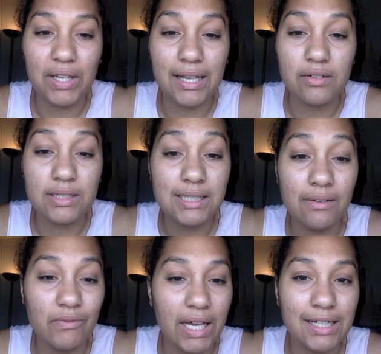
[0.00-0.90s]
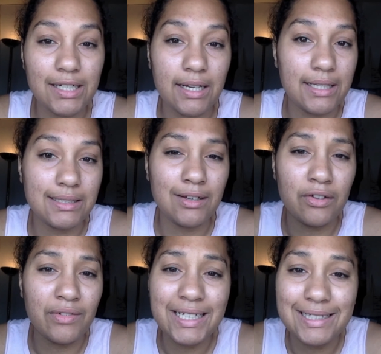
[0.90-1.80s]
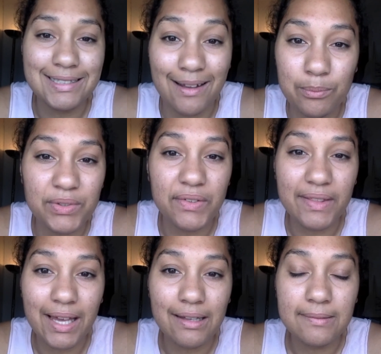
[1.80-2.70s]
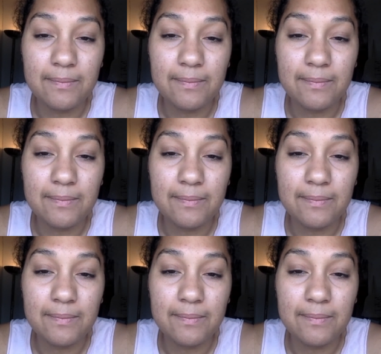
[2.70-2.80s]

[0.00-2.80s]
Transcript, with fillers: Like Christy Butter is a great example of that.